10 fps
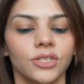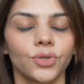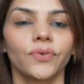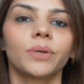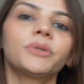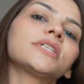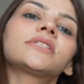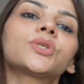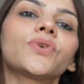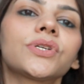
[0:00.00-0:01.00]
I just don't want to be in a
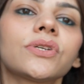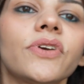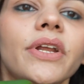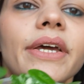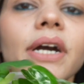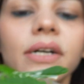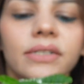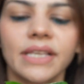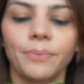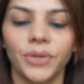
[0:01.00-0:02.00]
situation where I
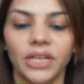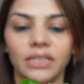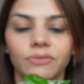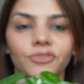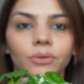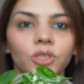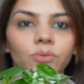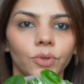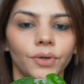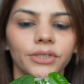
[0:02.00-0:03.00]
can't separate them from
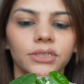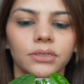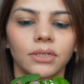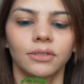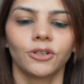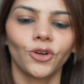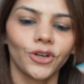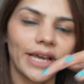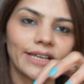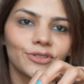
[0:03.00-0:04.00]
the moss, or
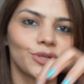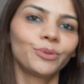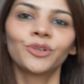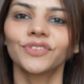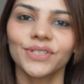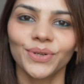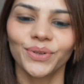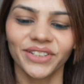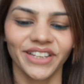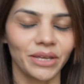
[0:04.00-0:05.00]
I can remove this
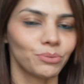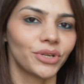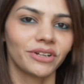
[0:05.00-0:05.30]
whole thing